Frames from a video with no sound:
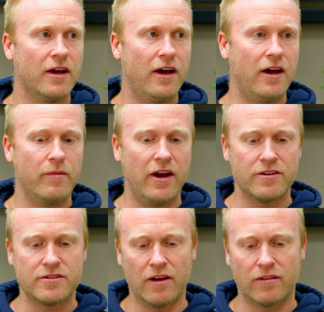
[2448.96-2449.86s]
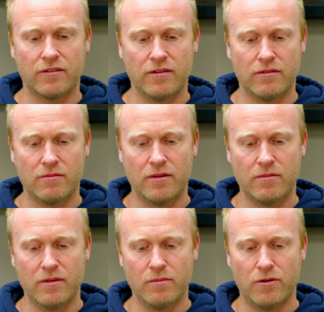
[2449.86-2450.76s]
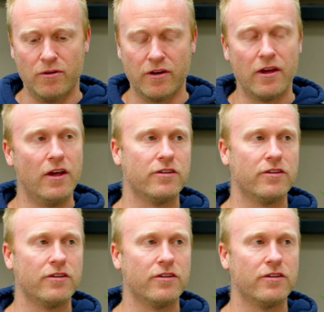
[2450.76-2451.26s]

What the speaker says: in our sector. So it's really, really important.